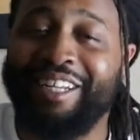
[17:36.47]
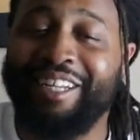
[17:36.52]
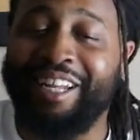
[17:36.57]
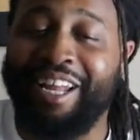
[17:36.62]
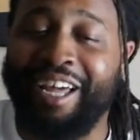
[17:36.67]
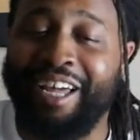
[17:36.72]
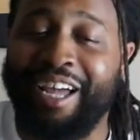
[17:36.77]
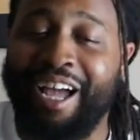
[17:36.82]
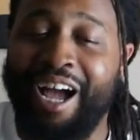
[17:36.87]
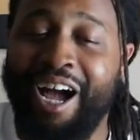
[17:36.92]

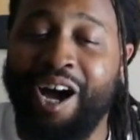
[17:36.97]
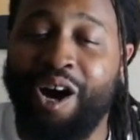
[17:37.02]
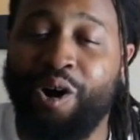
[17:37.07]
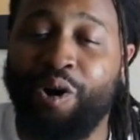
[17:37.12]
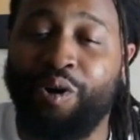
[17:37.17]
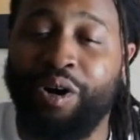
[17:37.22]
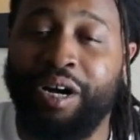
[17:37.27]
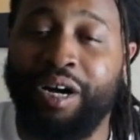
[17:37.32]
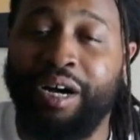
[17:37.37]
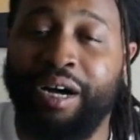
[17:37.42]
like
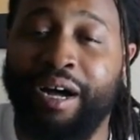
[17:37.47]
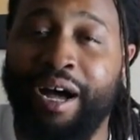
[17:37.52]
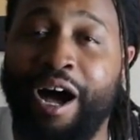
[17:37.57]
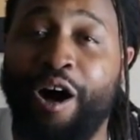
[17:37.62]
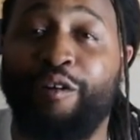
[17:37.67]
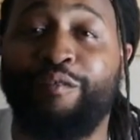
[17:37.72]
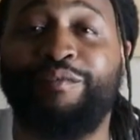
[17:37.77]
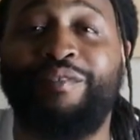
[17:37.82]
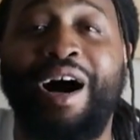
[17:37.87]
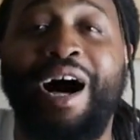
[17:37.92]

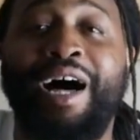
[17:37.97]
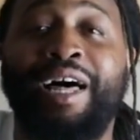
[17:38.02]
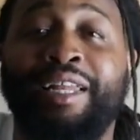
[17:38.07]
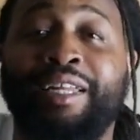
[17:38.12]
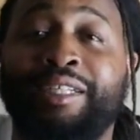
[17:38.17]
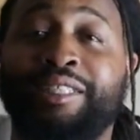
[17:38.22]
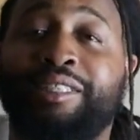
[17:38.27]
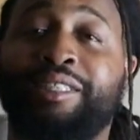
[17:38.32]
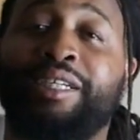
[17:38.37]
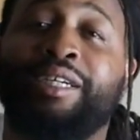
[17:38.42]
how
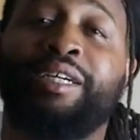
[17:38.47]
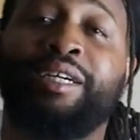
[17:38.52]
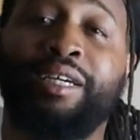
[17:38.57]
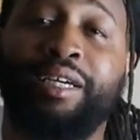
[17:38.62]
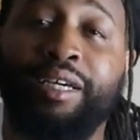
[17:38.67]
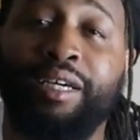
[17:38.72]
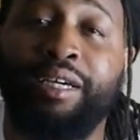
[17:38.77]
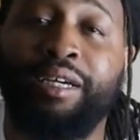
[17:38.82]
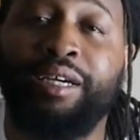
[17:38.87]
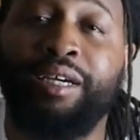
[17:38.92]
violent shit can
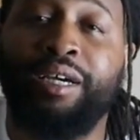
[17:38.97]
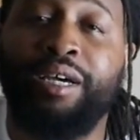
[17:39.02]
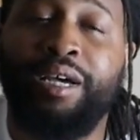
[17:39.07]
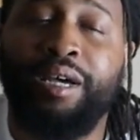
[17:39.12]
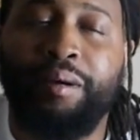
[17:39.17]
get.